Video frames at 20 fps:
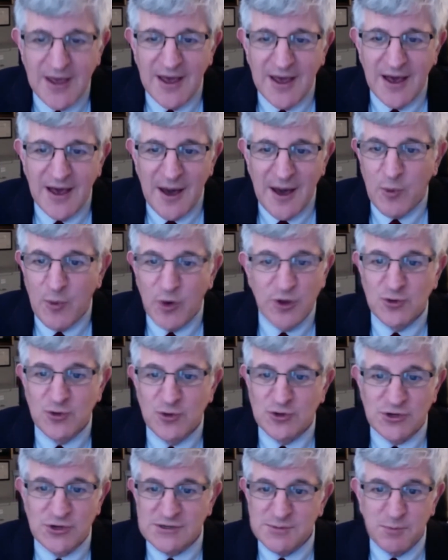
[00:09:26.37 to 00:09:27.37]
where you
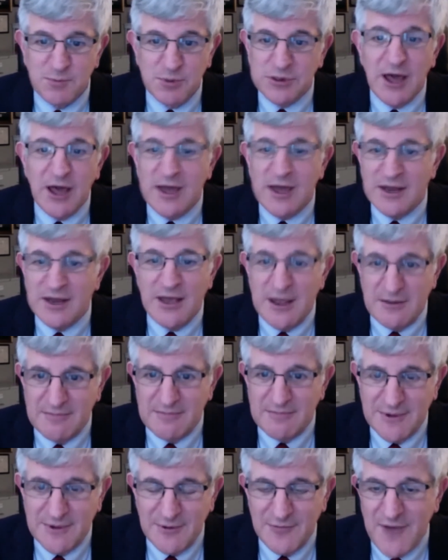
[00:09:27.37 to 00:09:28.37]
just plug it in
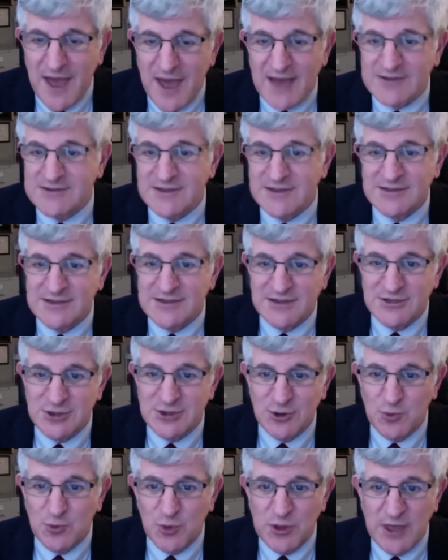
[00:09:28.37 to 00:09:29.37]
to vaccines that
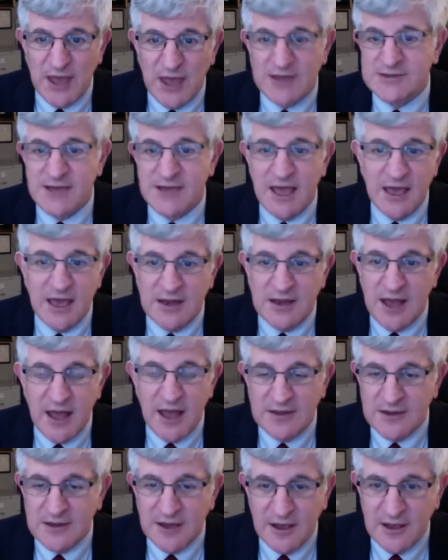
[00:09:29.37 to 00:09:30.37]
children would get, say,
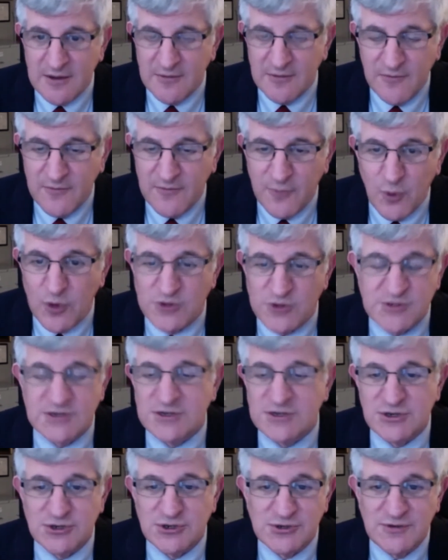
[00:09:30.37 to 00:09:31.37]
at 4 to
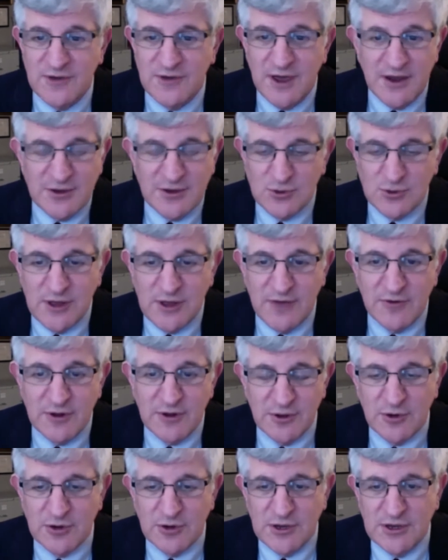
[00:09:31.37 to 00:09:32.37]
6 years of age or 11 to
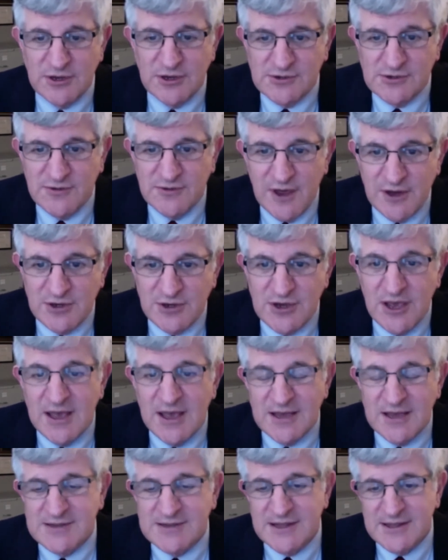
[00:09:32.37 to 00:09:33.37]
13 years of age,
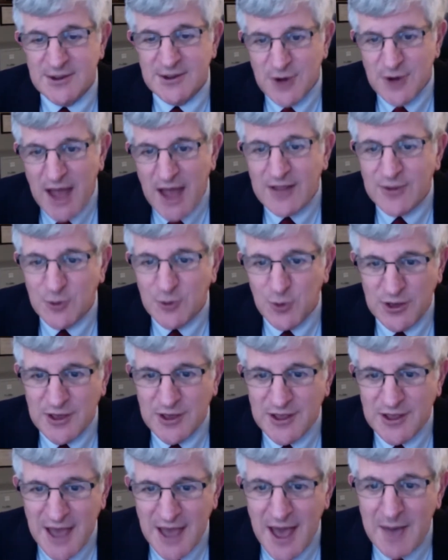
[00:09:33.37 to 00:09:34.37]
is that they're not doing
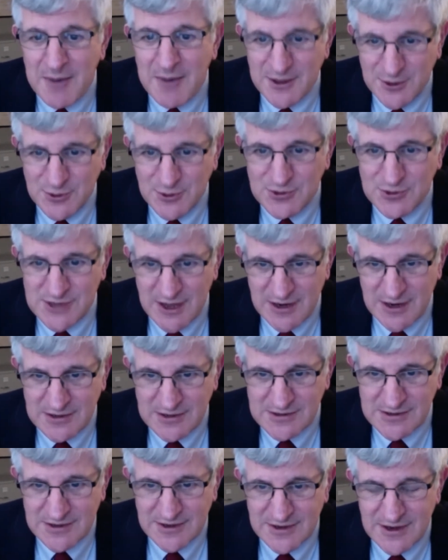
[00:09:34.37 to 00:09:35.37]
concomitant use
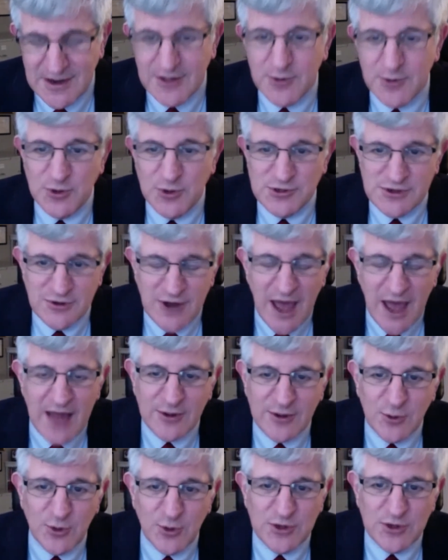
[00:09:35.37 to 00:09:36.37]
studies. In other words, they're
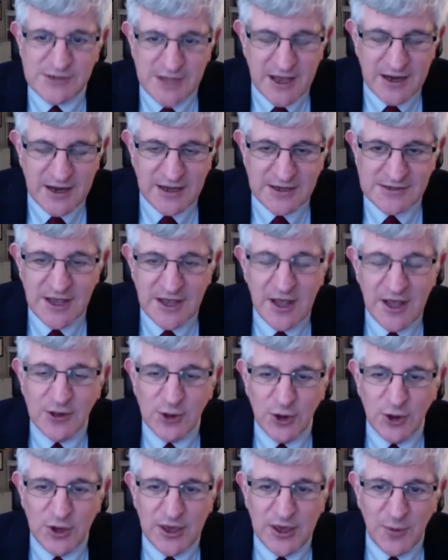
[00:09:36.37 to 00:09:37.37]
not doing studies
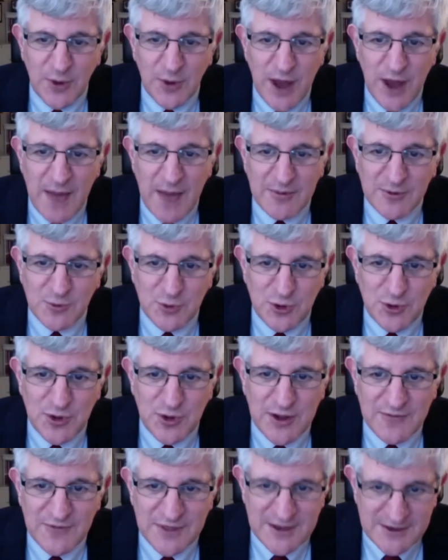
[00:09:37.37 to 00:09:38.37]
looking at what happens when you
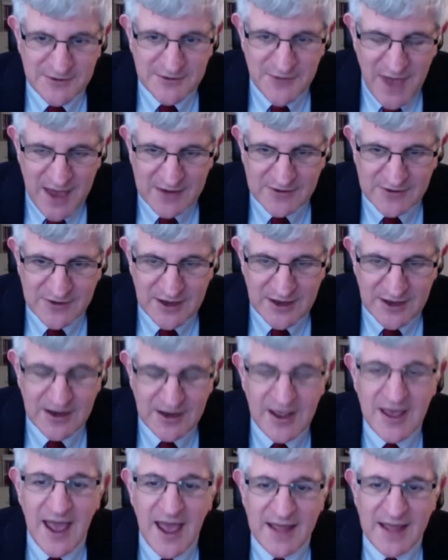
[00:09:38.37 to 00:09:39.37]
give this vaccine
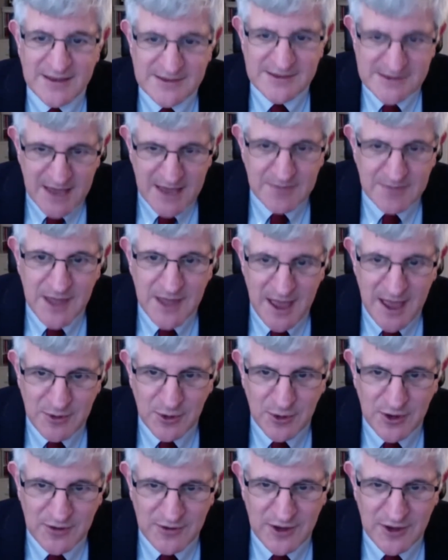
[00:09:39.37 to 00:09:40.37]
at the same time
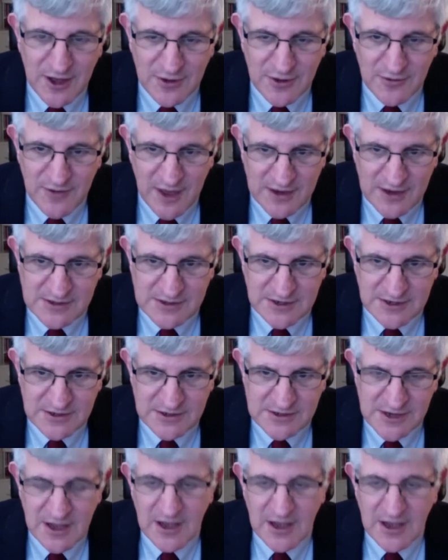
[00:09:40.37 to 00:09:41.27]
you're giving other vaccines.